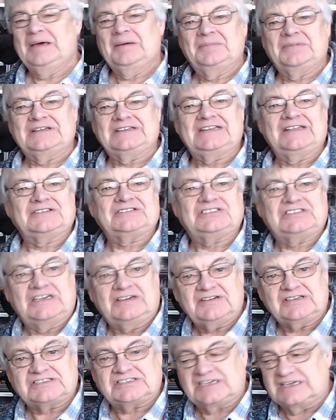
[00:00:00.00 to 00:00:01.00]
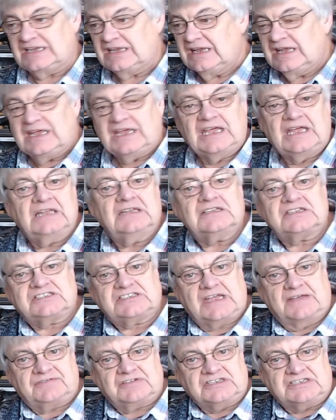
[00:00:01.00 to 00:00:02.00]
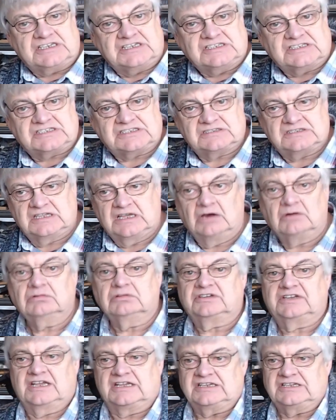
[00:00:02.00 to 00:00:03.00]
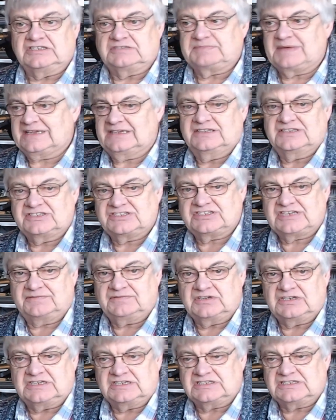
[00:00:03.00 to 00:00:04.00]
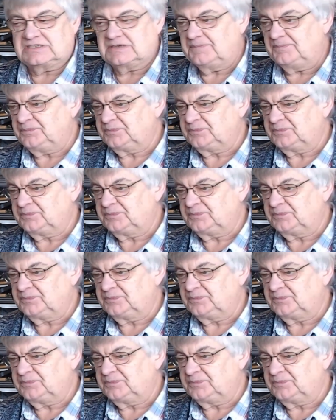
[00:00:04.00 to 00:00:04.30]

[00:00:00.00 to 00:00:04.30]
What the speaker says: But no, seriously, in the 70s, the old days, back in the 70s,